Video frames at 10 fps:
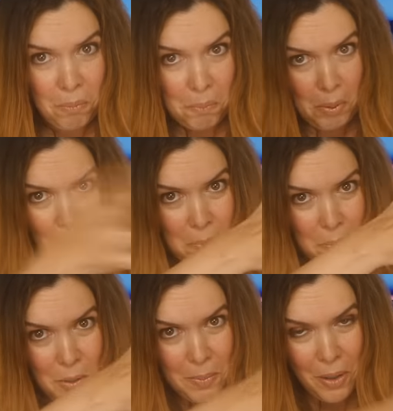bloop,
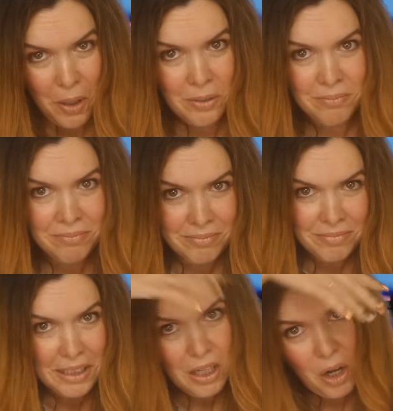with a ball,
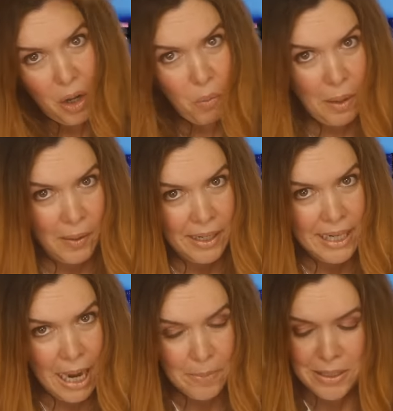wearing
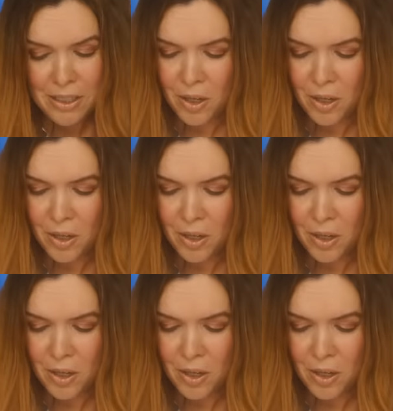caps, in